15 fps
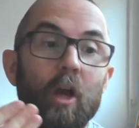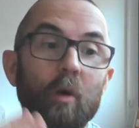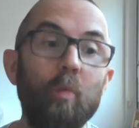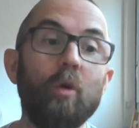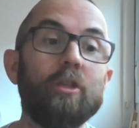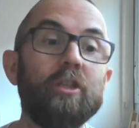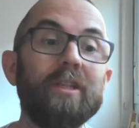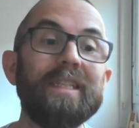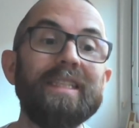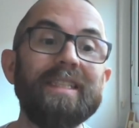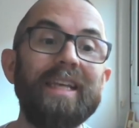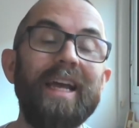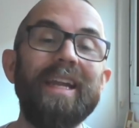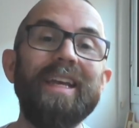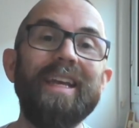What you're
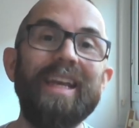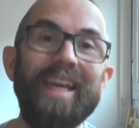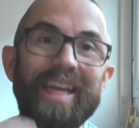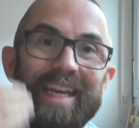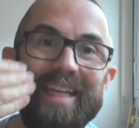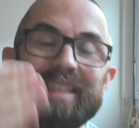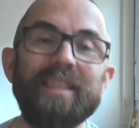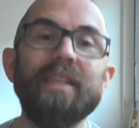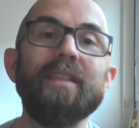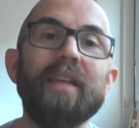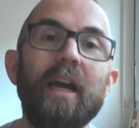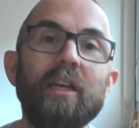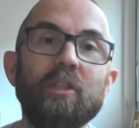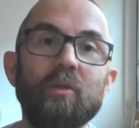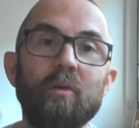selling is this
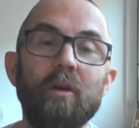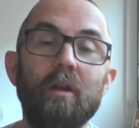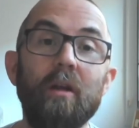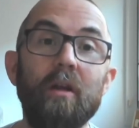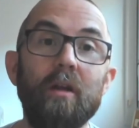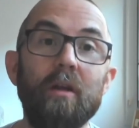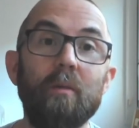actual